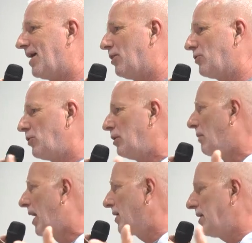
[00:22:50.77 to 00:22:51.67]
are not on the
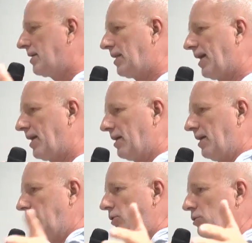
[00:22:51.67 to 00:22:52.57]
market like
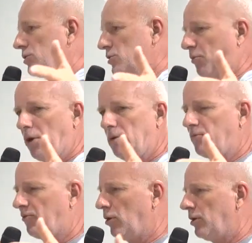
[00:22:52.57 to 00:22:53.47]
in huge
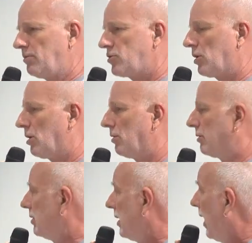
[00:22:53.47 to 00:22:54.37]
volume. So
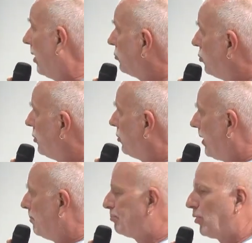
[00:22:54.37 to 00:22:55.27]
how do you
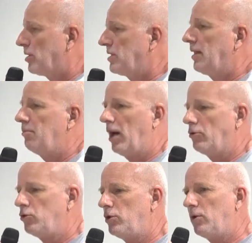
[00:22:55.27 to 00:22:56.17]
import them?
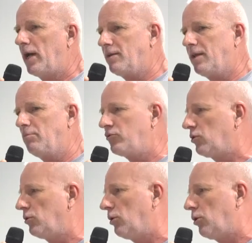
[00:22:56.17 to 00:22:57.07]
How do you get them
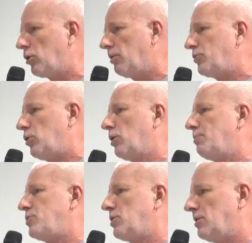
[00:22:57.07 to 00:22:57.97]
through the
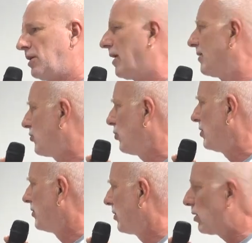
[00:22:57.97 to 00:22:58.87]
corruption, through
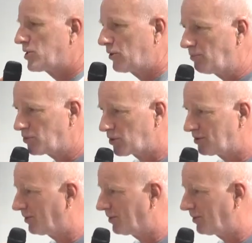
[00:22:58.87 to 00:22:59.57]
the customs?